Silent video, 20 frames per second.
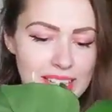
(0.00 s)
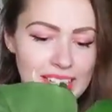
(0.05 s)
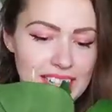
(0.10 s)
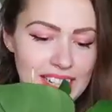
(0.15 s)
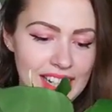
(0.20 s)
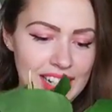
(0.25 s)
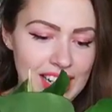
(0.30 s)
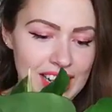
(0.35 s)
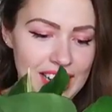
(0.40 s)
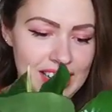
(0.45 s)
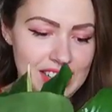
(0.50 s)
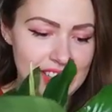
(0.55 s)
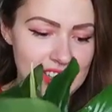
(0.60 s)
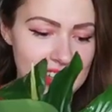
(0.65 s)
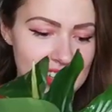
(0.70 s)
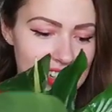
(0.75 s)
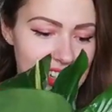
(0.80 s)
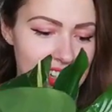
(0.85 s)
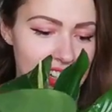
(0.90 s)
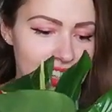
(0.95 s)
my
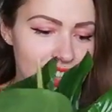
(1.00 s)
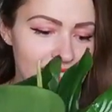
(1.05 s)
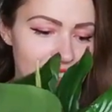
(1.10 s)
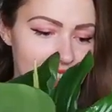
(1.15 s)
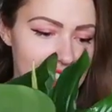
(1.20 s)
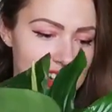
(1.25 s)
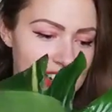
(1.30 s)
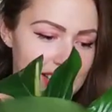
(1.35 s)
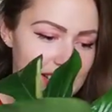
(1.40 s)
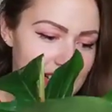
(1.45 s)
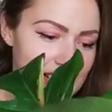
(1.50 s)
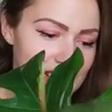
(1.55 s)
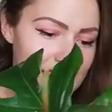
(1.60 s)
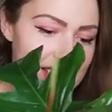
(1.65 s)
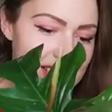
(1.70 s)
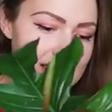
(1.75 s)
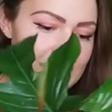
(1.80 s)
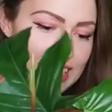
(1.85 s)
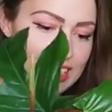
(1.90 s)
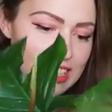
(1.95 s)
gosh.
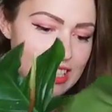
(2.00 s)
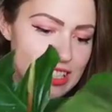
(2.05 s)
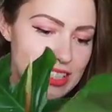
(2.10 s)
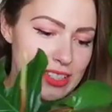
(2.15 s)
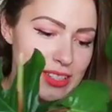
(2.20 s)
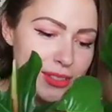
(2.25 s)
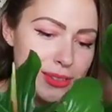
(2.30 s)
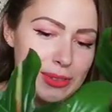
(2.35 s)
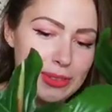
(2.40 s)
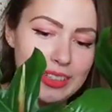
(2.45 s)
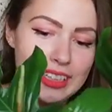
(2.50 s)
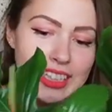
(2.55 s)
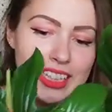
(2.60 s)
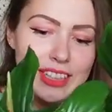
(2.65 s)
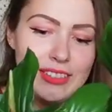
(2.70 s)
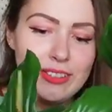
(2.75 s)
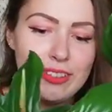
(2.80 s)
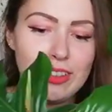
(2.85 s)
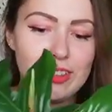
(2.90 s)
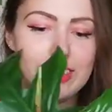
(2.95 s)
And there is new
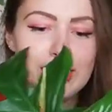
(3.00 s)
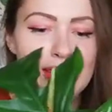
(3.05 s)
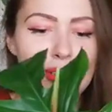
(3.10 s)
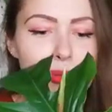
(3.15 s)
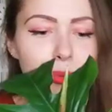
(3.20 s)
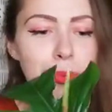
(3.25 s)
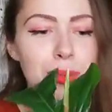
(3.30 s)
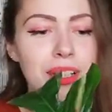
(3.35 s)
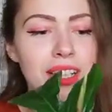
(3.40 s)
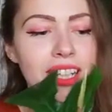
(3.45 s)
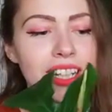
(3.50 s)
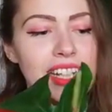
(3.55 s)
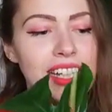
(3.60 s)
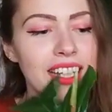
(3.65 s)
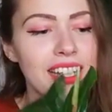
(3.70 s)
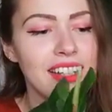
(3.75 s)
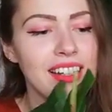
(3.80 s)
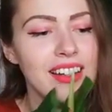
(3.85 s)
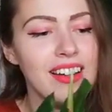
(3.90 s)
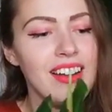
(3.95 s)
leaf on the
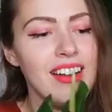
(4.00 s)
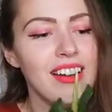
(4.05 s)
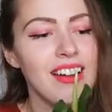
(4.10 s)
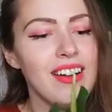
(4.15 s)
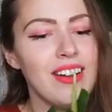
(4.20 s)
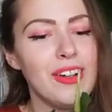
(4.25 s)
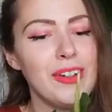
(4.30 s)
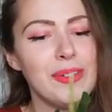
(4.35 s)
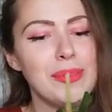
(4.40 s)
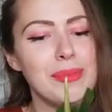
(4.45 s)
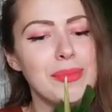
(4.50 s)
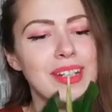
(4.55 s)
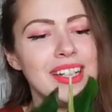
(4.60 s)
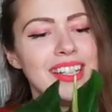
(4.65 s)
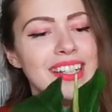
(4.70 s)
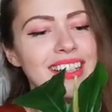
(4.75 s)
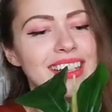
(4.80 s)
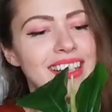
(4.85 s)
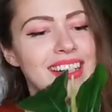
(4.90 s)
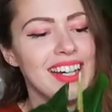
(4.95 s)
way. Oh
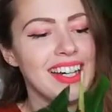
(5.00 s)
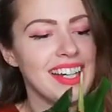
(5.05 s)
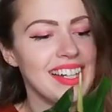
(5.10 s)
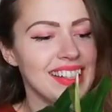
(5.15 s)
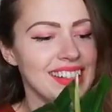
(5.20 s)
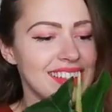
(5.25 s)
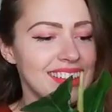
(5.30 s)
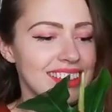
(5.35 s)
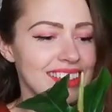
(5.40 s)
my God.